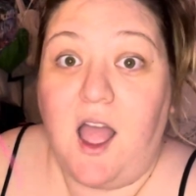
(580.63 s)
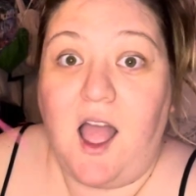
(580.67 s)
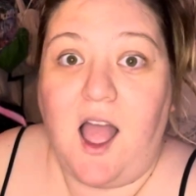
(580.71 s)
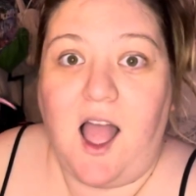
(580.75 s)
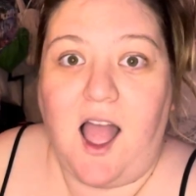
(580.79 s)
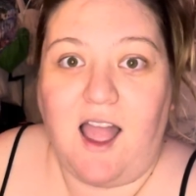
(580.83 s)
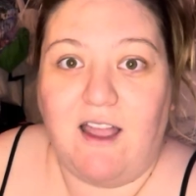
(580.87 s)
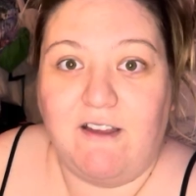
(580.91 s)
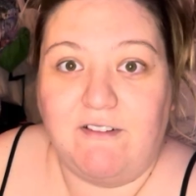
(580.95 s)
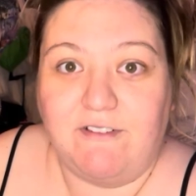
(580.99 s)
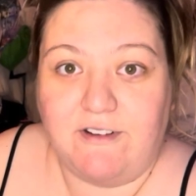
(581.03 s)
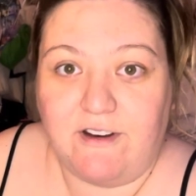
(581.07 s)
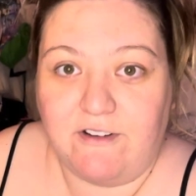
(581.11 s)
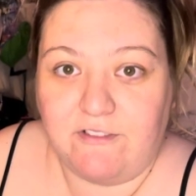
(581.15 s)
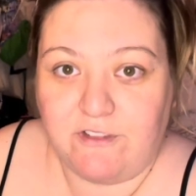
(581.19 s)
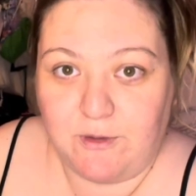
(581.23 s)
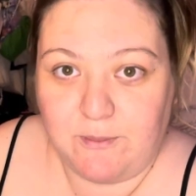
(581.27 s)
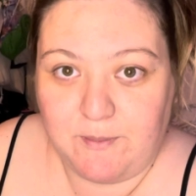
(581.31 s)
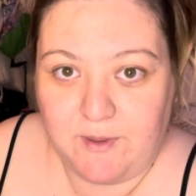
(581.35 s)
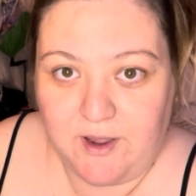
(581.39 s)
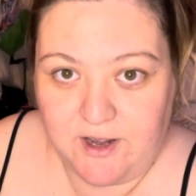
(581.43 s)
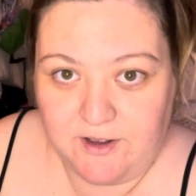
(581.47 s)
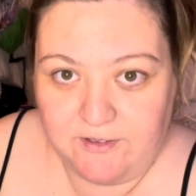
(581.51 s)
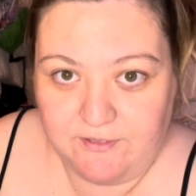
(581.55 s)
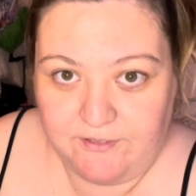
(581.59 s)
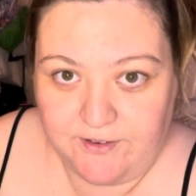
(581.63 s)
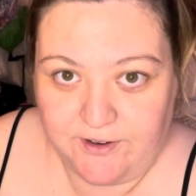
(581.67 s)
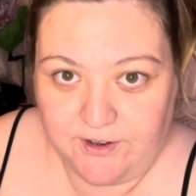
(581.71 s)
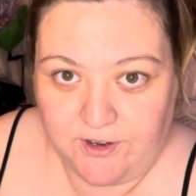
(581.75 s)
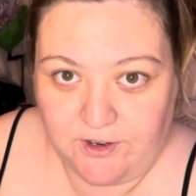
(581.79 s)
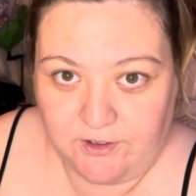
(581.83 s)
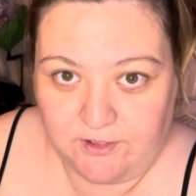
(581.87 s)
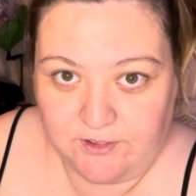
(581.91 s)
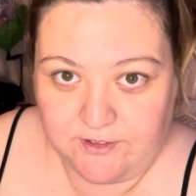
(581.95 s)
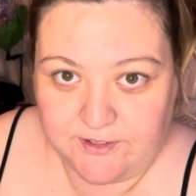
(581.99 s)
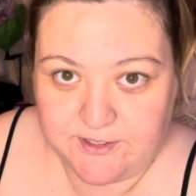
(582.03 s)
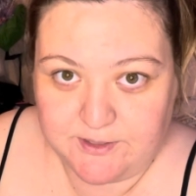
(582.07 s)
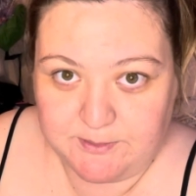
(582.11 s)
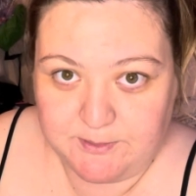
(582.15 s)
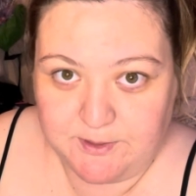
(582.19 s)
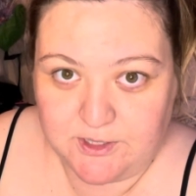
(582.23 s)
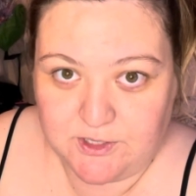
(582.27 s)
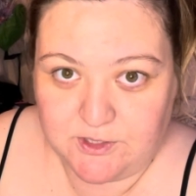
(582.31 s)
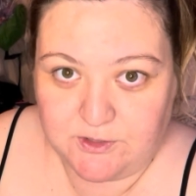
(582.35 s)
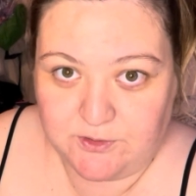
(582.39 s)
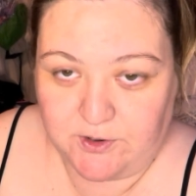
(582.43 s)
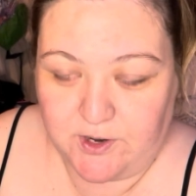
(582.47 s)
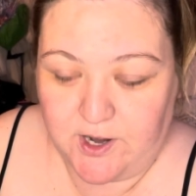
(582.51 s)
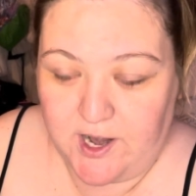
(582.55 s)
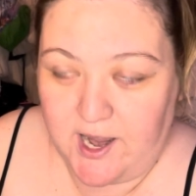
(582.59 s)
I've never made fingerless
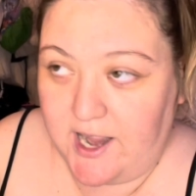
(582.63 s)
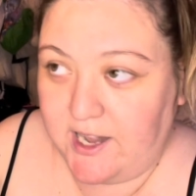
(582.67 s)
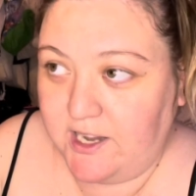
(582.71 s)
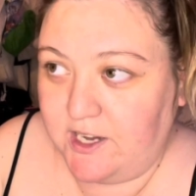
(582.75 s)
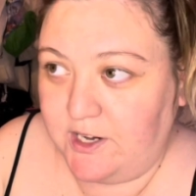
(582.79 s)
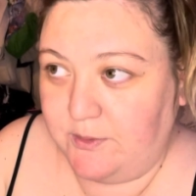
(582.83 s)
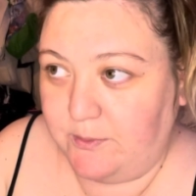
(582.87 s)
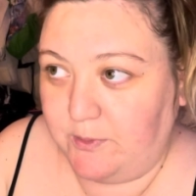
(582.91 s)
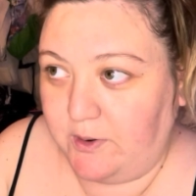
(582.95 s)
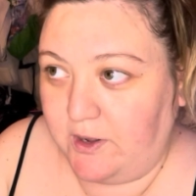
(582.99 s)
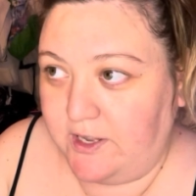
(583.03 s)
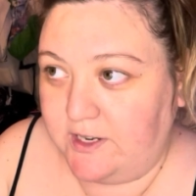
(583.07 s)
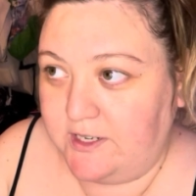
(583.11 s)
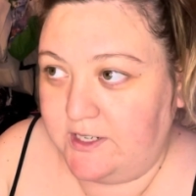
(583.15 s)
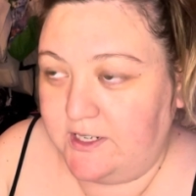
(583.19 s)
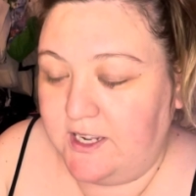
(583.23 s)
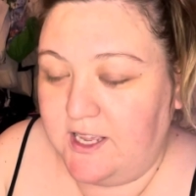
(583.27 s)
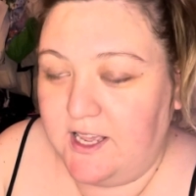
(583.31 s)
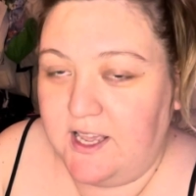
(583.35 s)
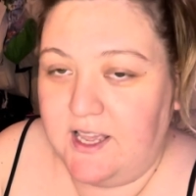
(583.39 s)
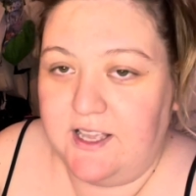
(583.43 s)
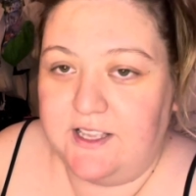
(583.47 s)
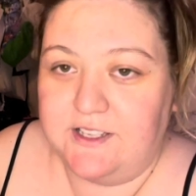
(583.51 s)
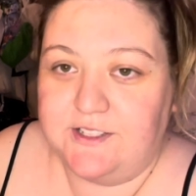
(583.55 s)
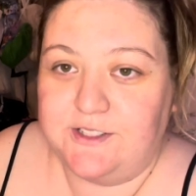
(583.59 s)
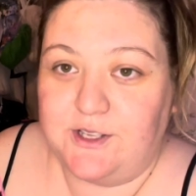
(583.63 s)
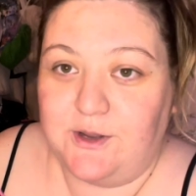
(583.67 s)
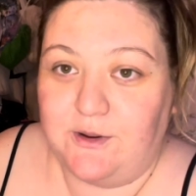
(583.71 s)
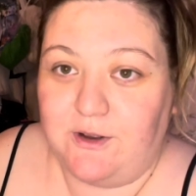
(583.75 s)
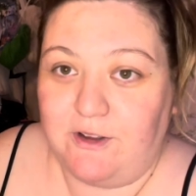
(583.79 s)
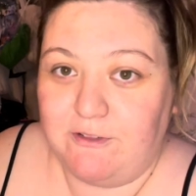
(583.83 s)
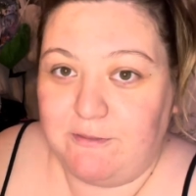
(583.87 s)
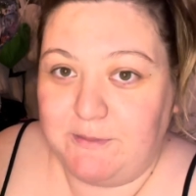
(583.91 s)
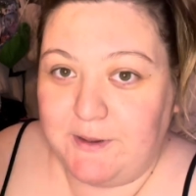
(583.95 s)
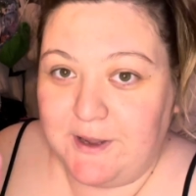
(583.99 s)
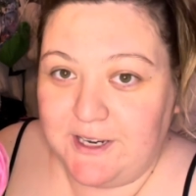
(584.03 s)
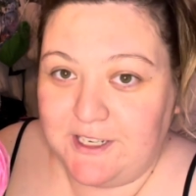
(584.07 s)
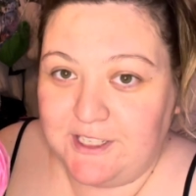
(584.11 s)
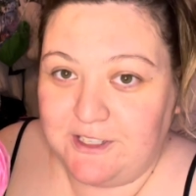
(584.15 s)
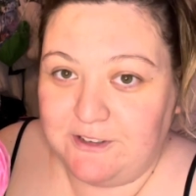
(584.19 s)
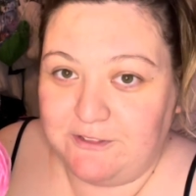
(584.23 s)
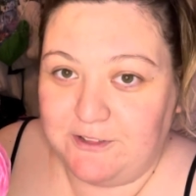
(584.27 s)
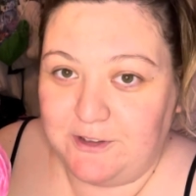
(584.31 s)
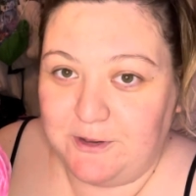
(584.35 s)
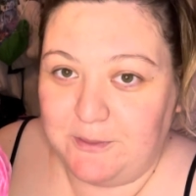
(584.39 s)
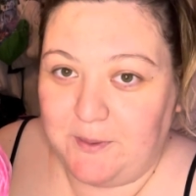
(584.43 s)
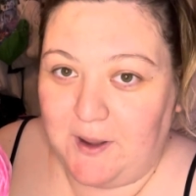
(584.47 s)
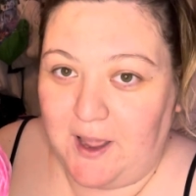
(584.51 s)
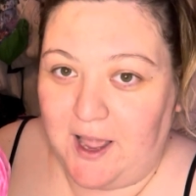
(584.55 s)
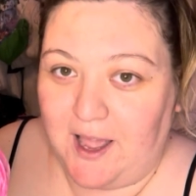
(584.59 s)
mitts for anyone, so I've picked a
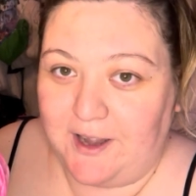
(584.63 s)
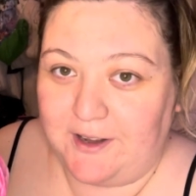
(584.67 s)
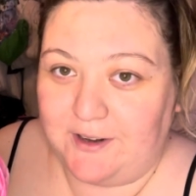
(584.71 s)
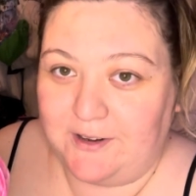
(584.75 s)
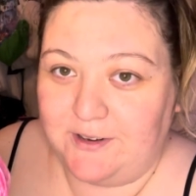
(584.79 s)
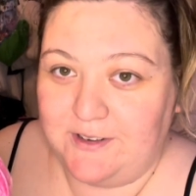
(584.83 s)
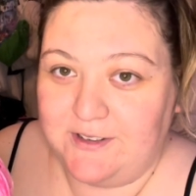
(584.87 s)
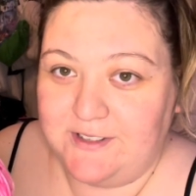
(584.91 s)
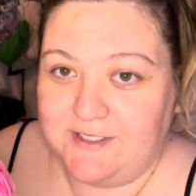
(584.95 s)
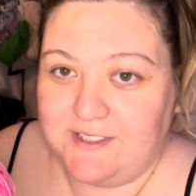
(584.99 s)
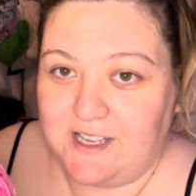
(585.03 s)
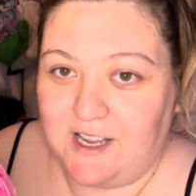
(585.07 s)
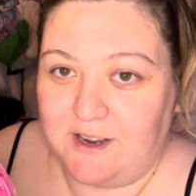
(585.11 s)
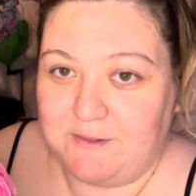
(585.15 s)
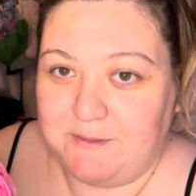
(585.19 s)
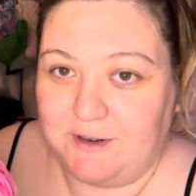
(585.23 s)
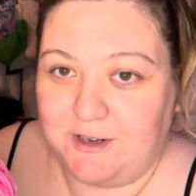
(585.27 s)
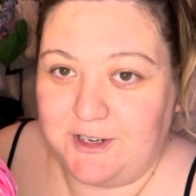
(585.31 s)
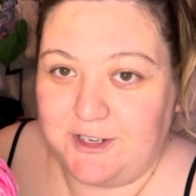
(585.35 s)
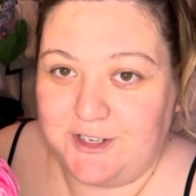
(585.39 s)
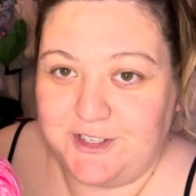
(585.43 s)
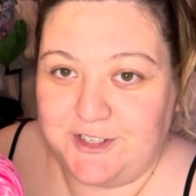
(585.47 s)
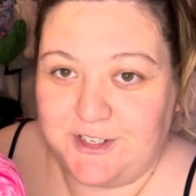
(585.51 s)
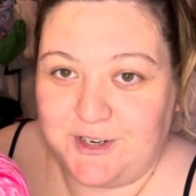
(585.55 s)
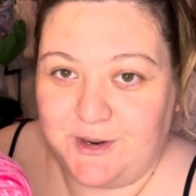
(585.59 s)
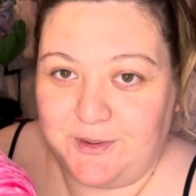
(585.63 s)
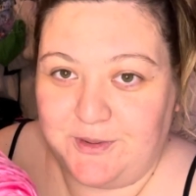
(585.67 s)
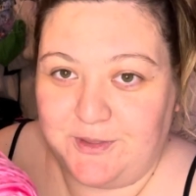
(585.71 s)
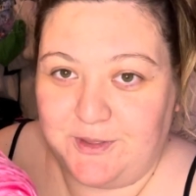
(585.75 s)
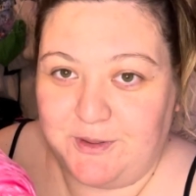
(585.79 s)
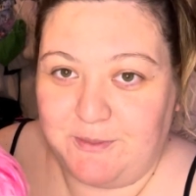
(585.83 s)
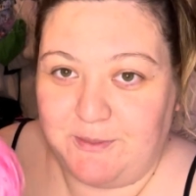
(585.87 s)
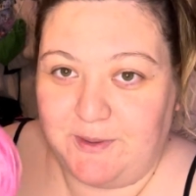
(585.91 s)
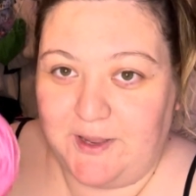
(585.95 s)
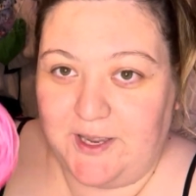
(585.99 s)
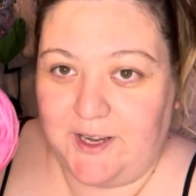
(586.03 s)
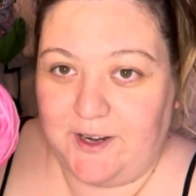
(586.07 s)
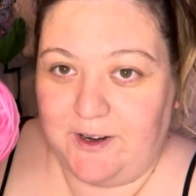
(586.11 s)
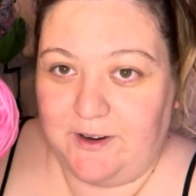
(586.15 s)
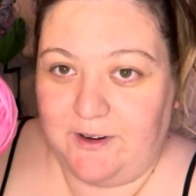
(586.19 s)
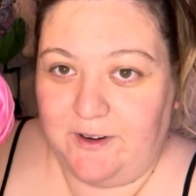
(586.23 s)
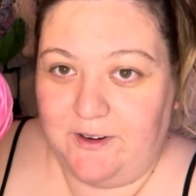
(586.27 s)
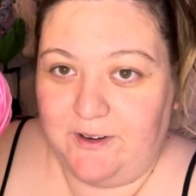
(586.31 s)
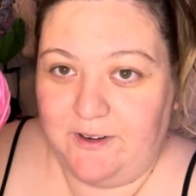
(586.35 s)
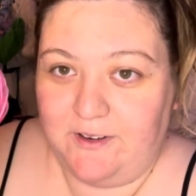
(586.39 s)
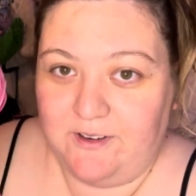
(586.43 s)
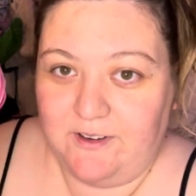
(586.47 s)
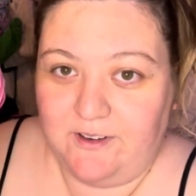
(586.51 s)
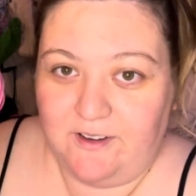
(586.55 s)
few patterns. I'm gonna show them here